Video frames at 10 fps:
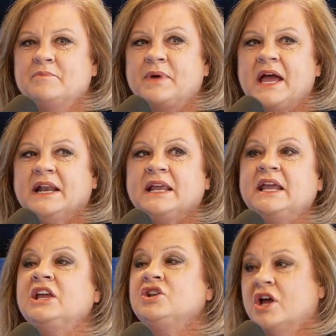But
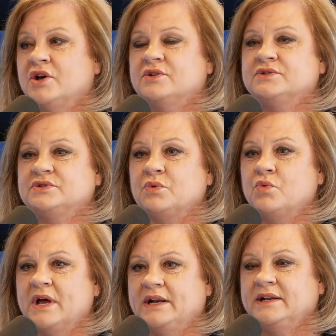he knows
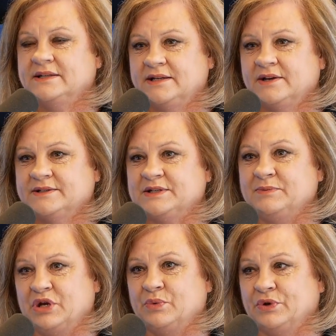what it entails to
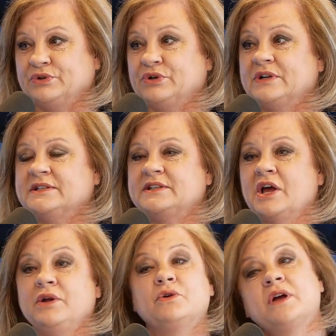be a realtor. And
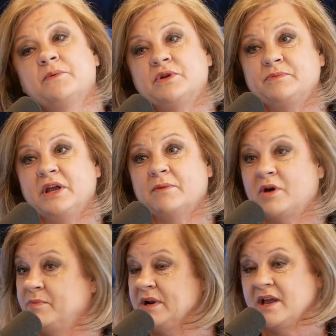so he'll come with me on
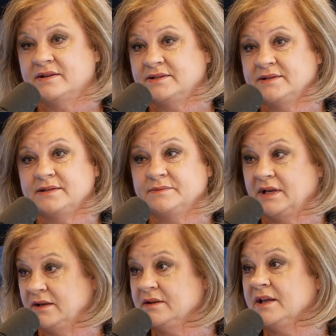my open houses
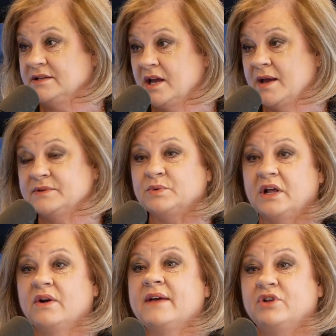at times when I
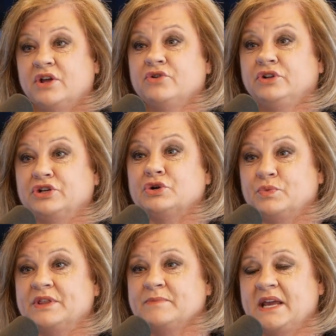don't have another lender
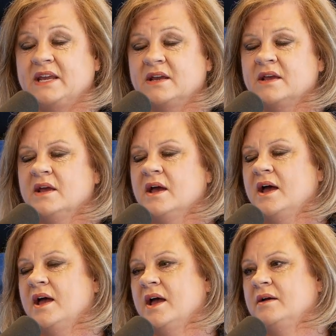with me.
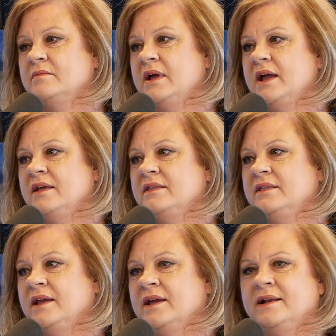And
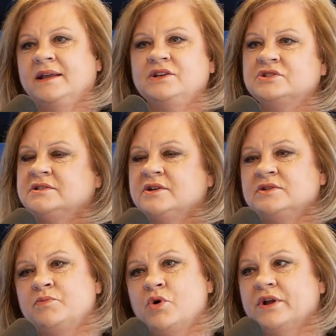then he's just so
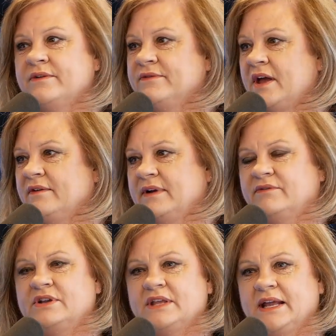supportive of
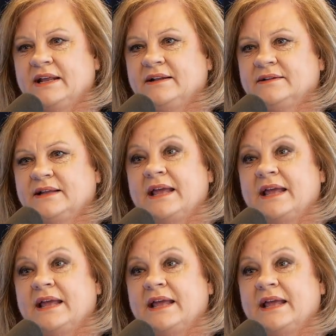everything.